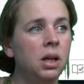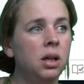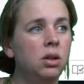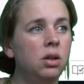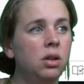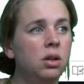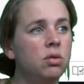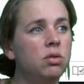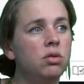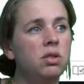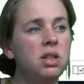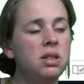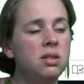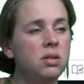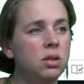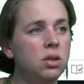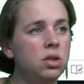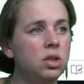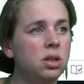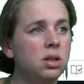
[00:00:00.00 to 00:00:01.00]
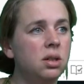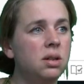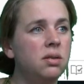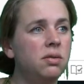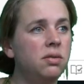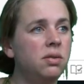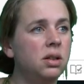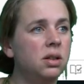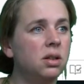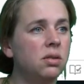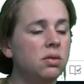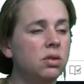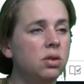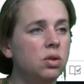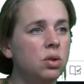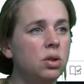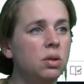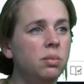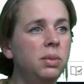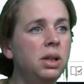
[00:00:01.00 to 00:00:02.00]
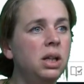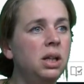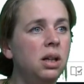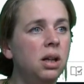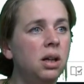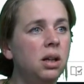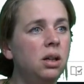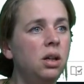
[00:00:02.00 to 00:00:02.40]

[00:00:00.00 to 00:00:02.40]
You're a researcher in the field of social media.